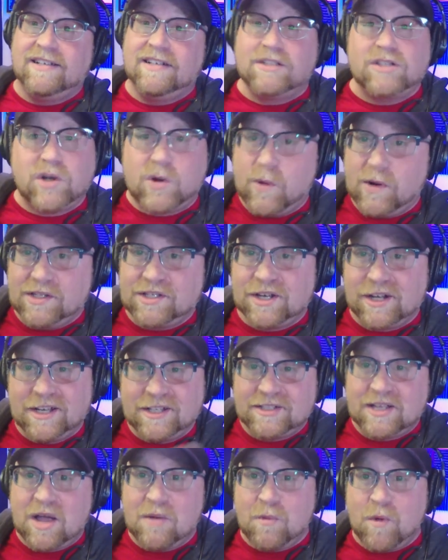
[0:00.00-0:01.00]
It's a
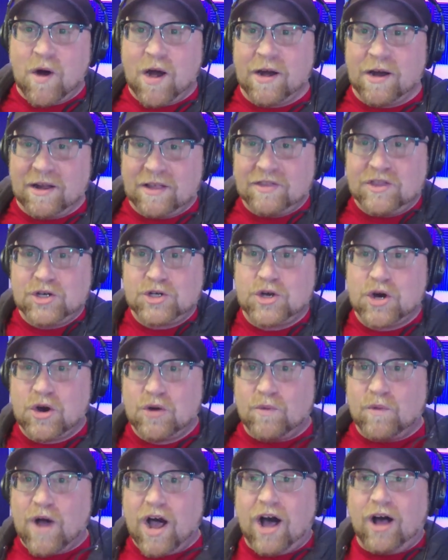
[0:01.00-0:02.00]
coincidence. I'm wearing the
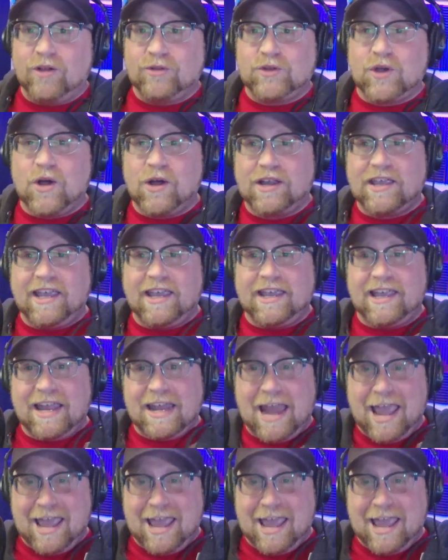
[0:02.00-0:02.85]
shirt while talking and